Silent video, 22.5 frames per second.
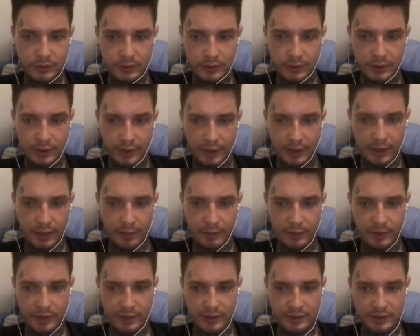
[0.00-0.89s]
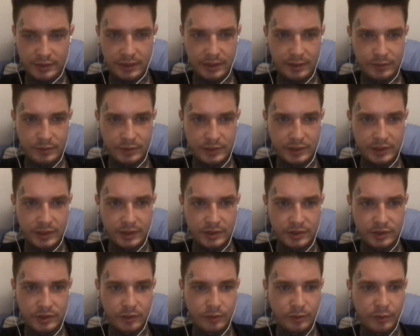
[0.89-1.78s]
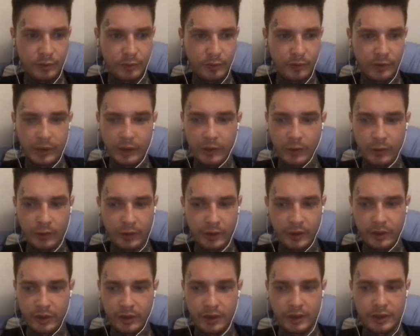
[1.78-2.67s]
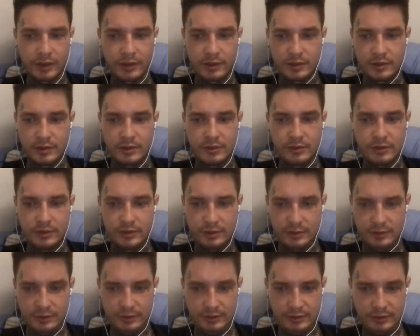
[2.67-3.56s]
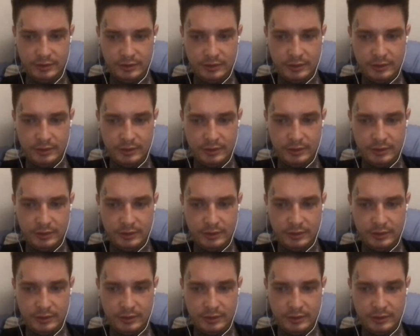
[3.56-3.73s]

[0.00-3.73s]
I'm in the same seat as you people. I don't want to hear any excuses.